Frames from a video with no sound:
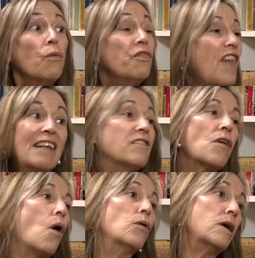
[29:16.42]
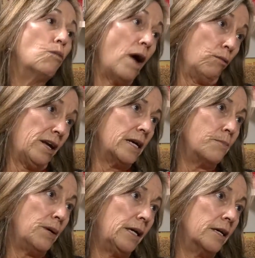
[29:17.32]
that's the only way we
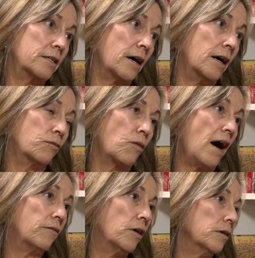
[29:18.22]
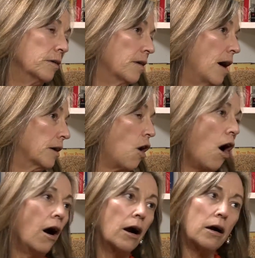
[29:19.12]
can begin to unravel a
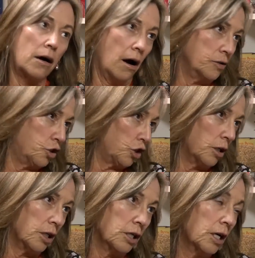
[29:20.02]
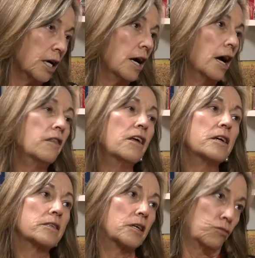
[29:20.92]
car culture that
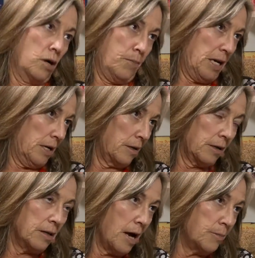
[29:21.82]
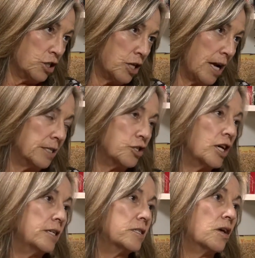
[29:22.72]
is contributing to climate
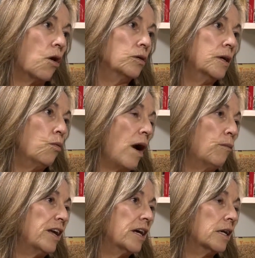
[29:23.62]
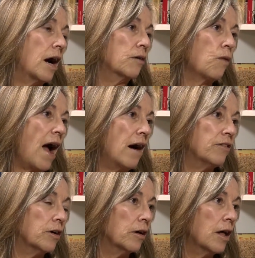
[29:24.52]
change. It's the only way we can
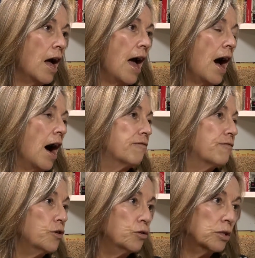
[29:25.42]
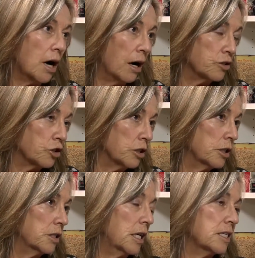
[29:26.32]
unravel a food
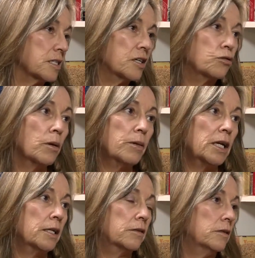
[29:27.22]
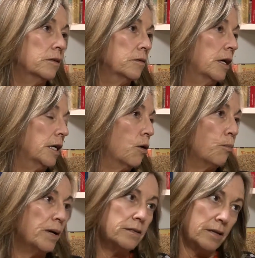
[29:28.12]
culture that is contributing to an
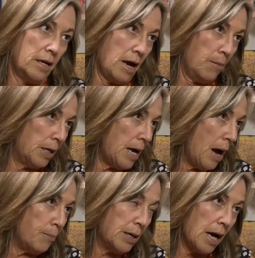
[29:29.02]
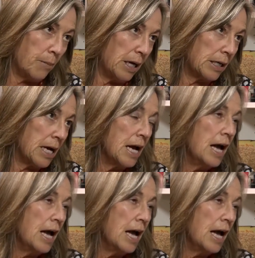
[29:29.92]
obesity epidemic